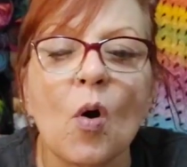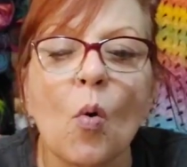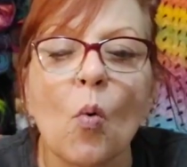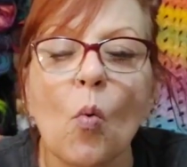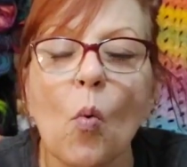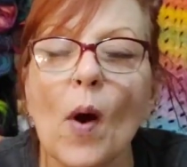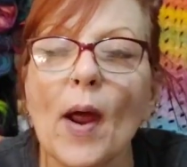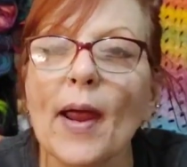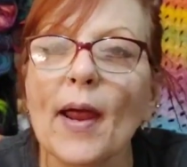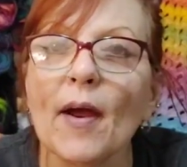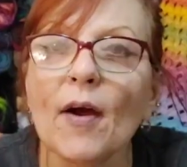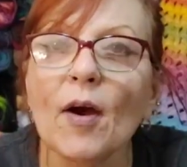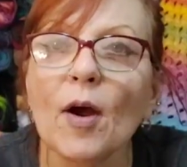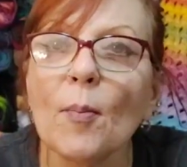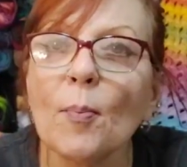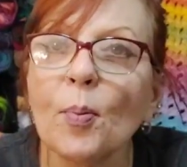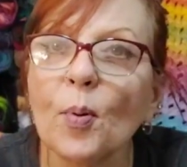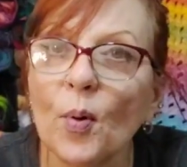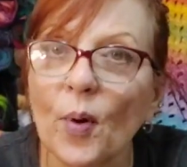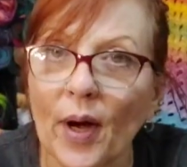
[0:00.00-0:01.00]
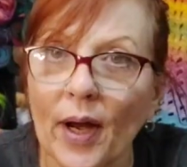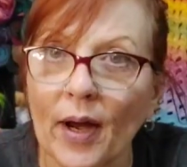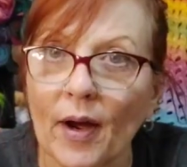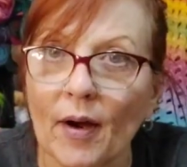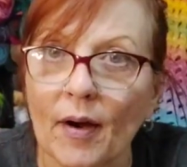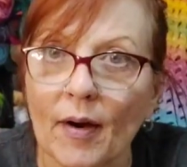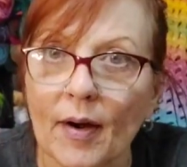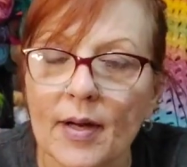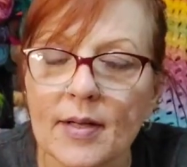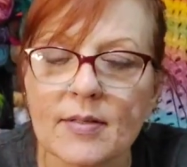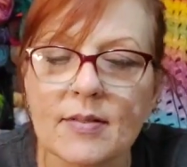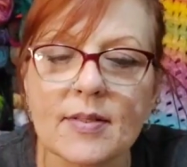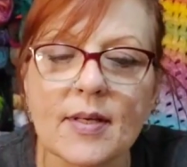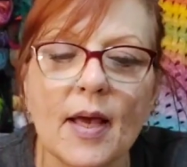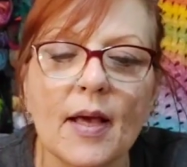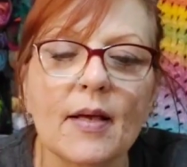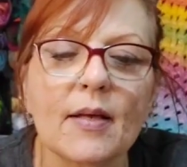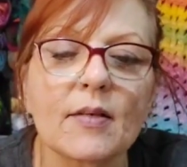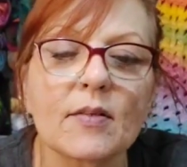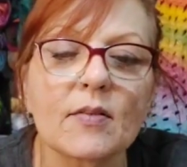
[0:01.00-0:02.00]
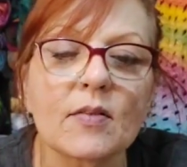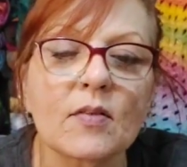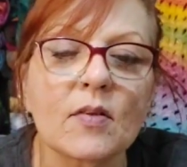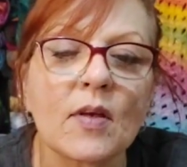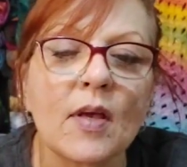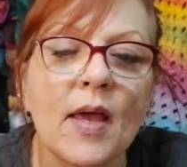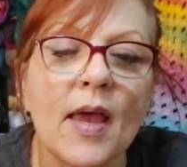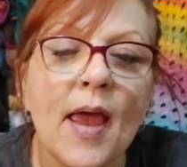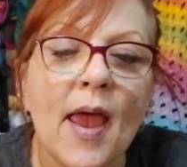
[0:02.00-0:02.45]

Wear a prayer, it says.